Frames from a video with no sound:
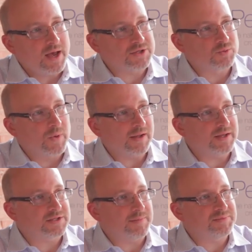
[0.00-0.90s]
as well
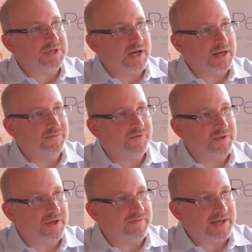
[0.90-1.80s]
as upside for
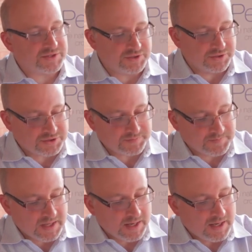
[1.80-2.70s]
the investors.
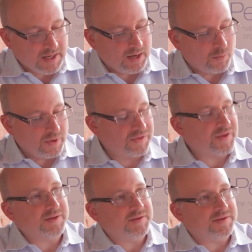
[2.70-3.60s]
We
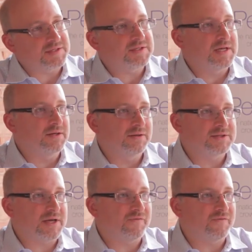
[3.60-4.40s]
think that this deal is a